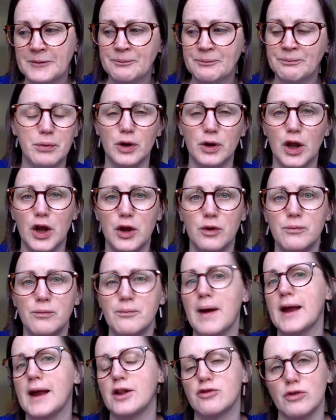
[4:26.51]
People who
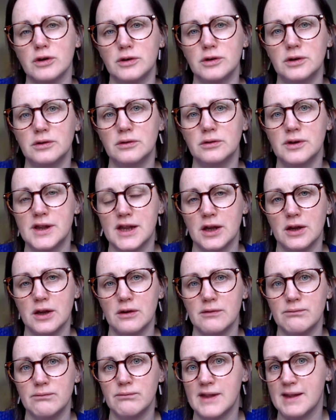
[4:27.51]
may struggle
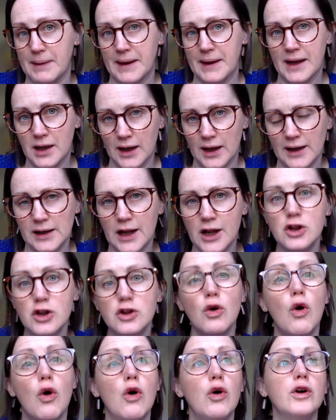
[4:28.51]
to speak
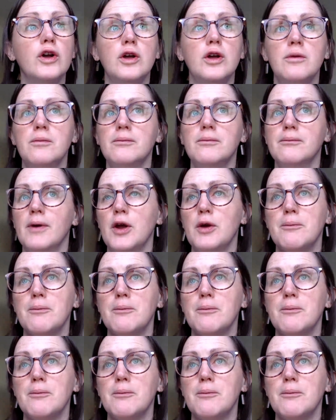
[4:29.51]
English or who